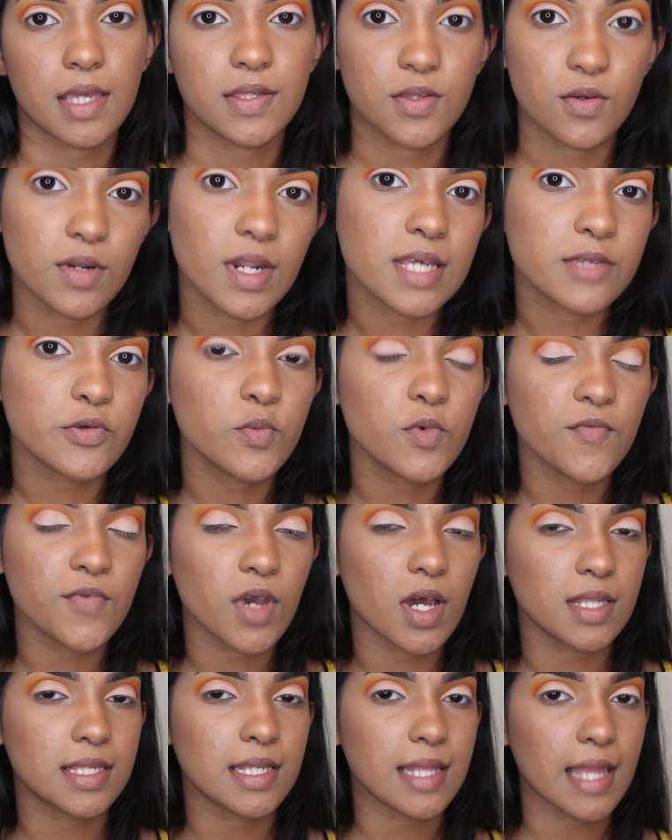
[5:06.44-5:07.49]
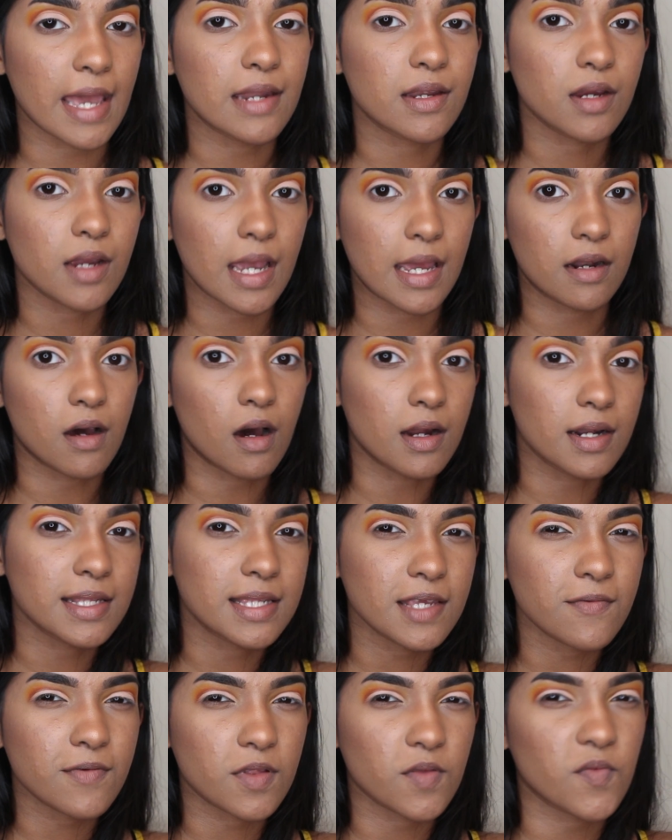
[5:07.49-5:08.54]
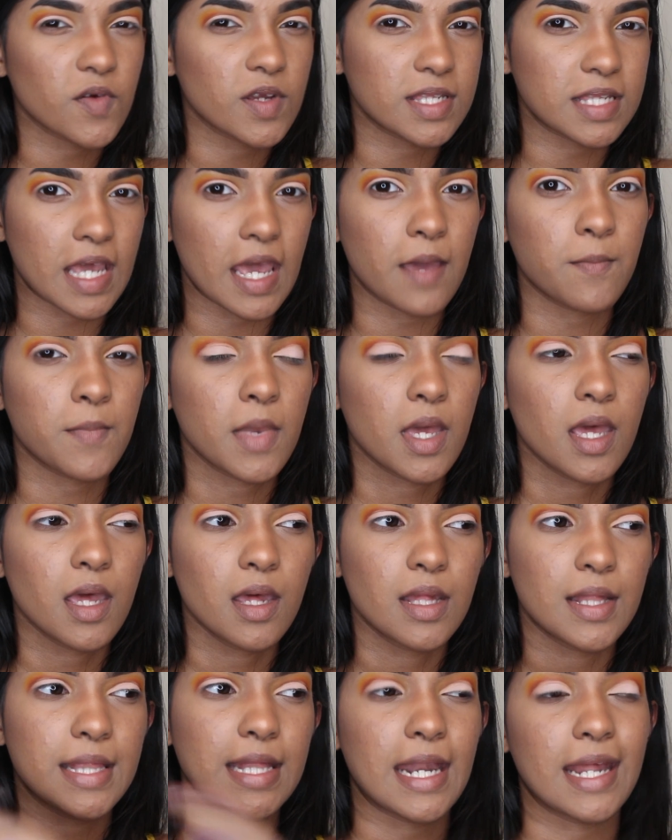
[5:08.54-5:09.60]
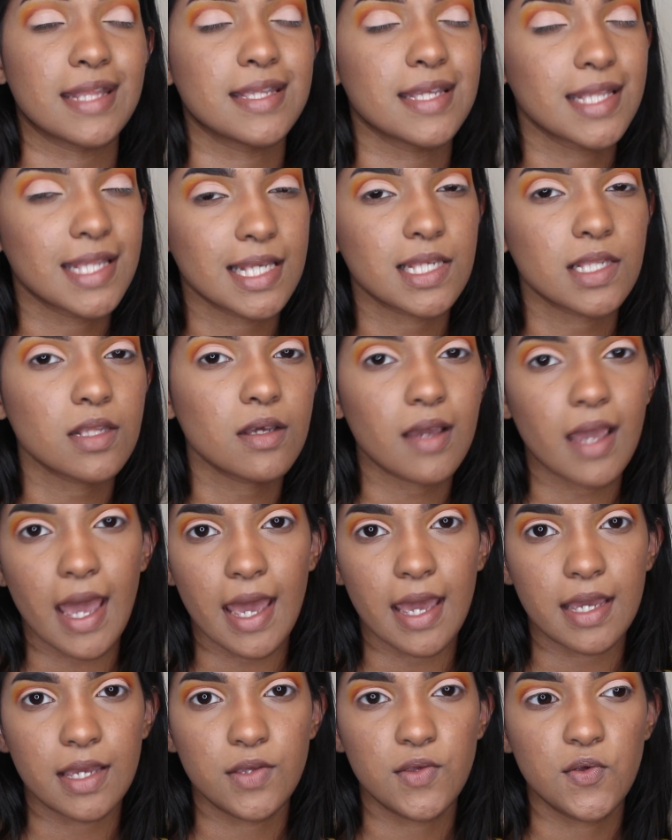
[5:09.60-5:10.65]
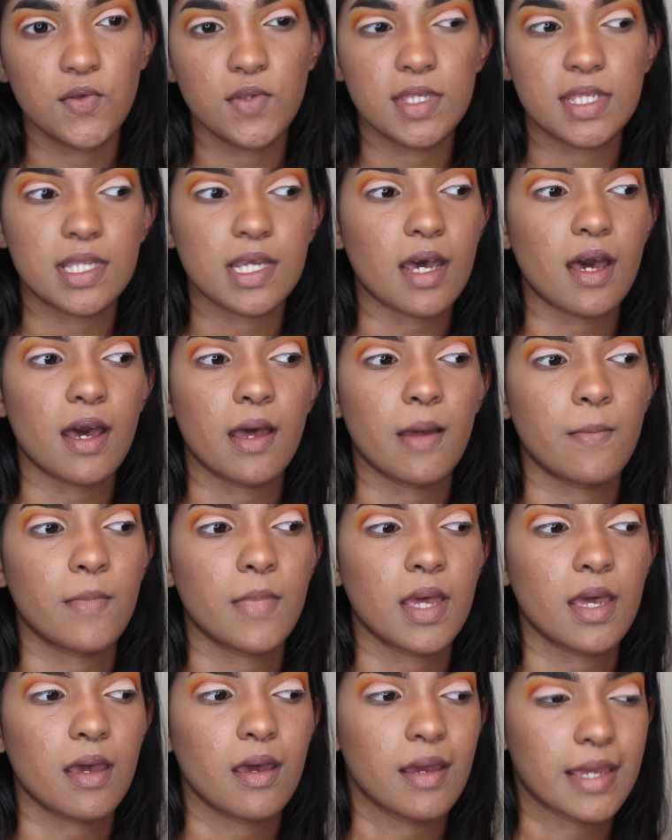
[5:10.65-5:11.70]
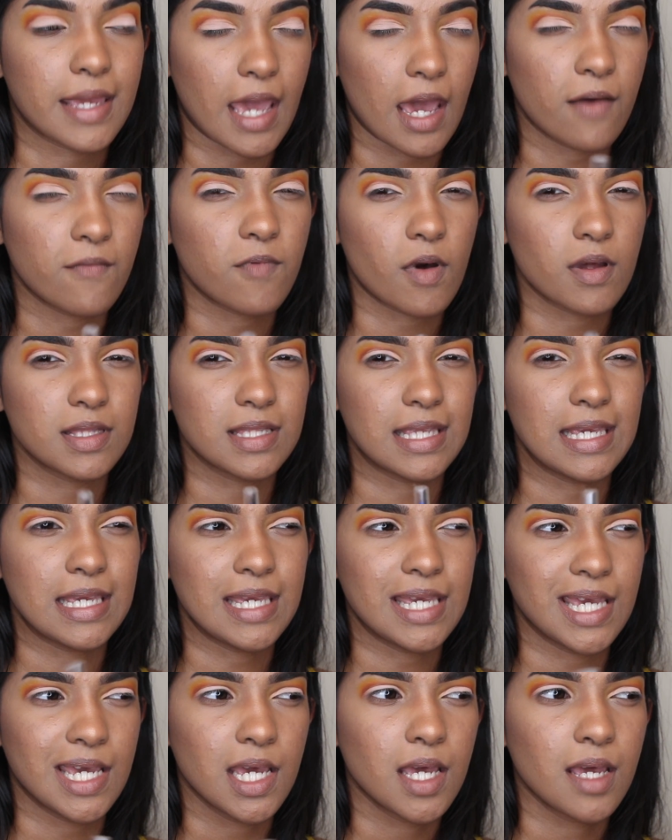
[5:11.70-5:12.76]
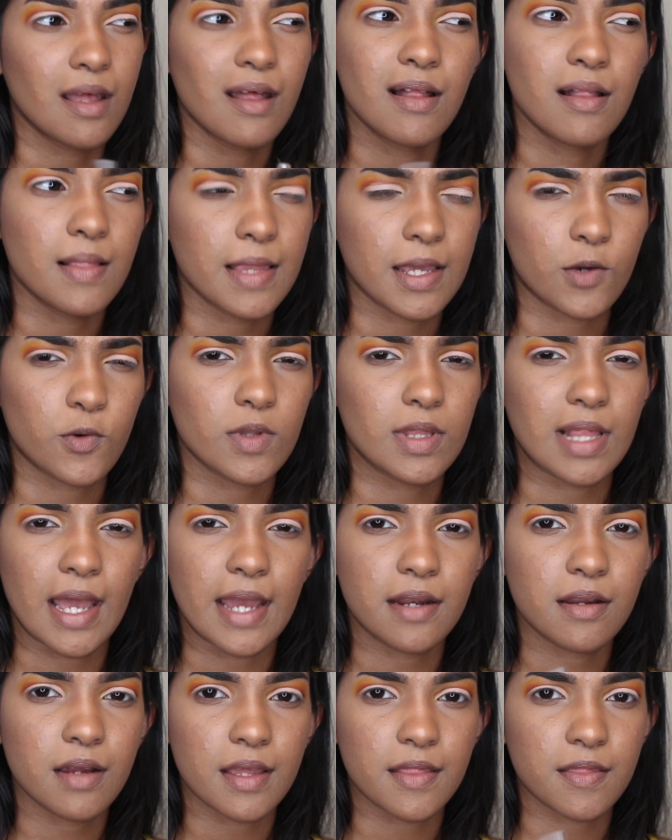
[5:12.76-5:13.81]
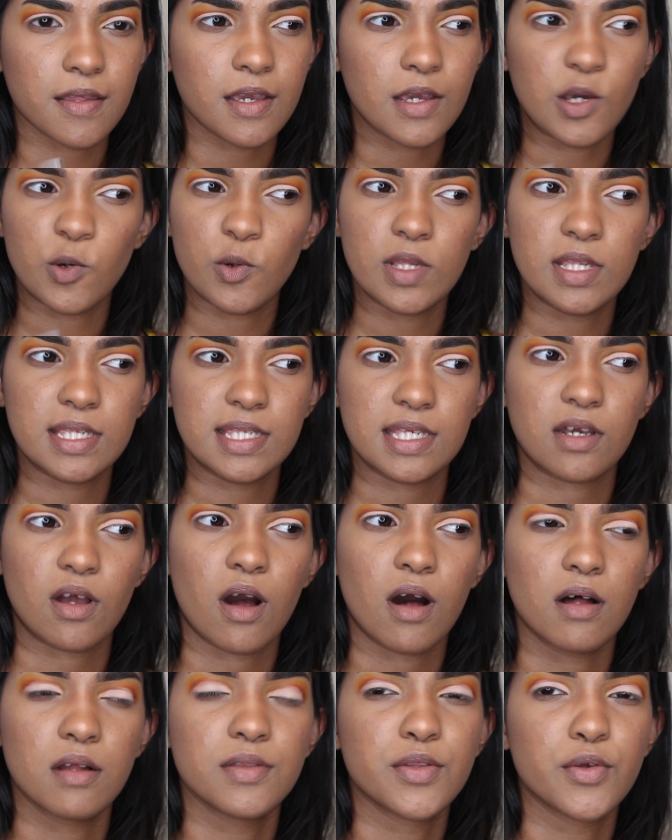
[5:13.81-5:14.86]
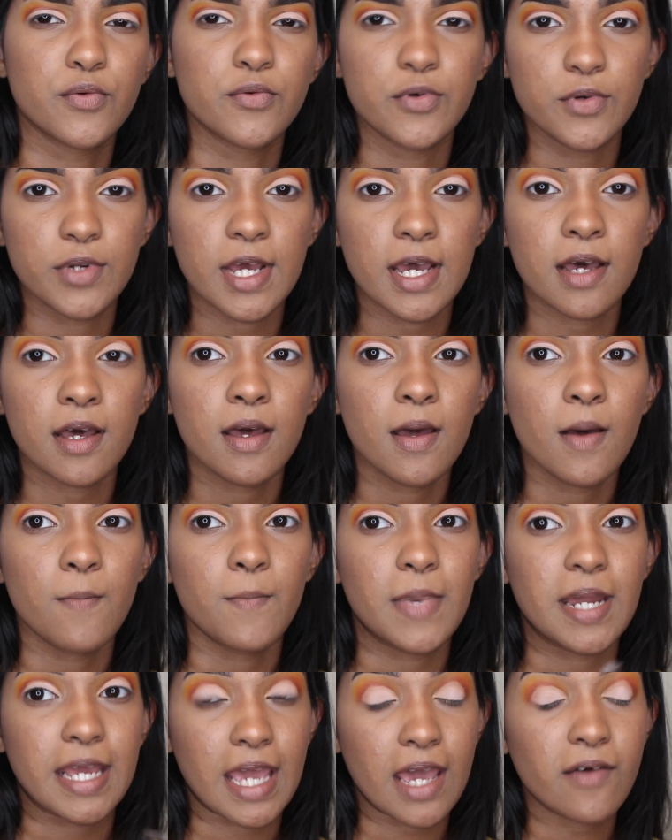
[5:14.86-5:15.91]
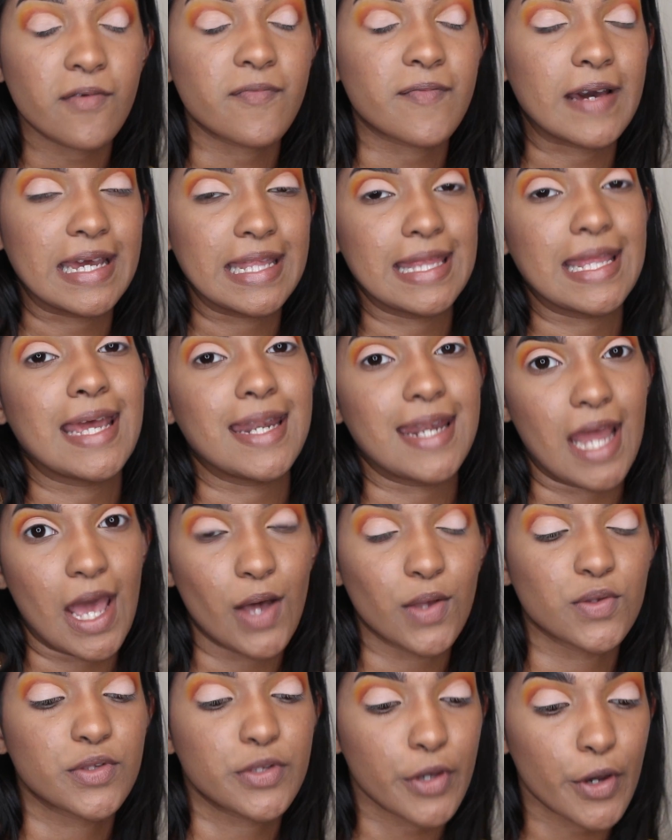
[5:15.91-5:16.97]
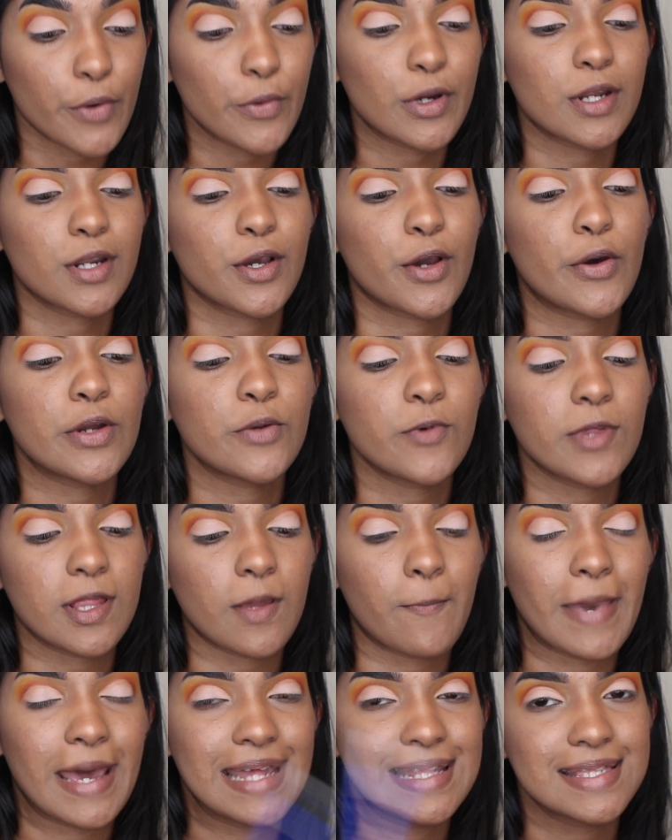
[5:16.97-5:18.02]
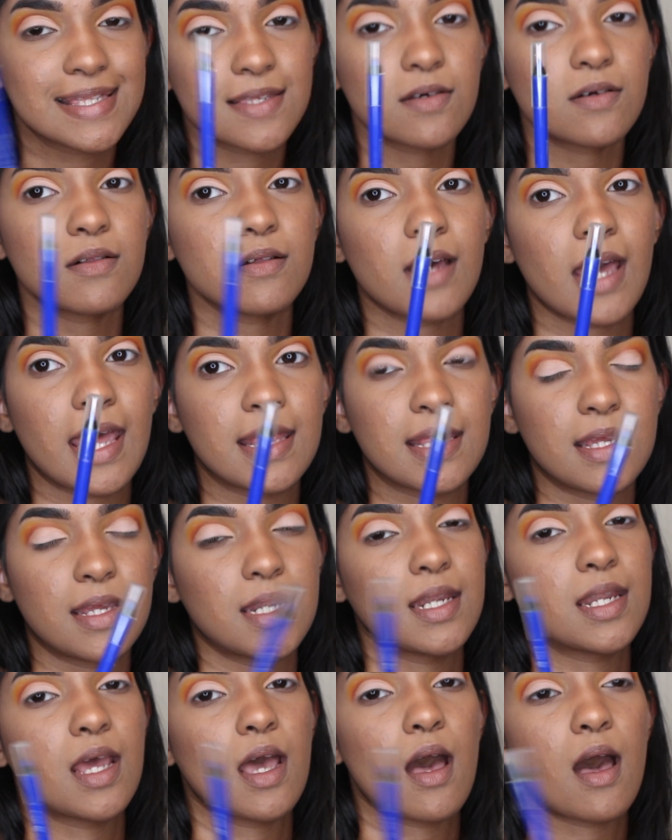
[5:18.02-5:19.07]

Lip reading: So next we're moving on to liner, and honestly for the first time that I did this look, I used a Kat Von D liquid liner. I think it was called Neruda, but I can't find that now. So we're going to go in with a pencil and then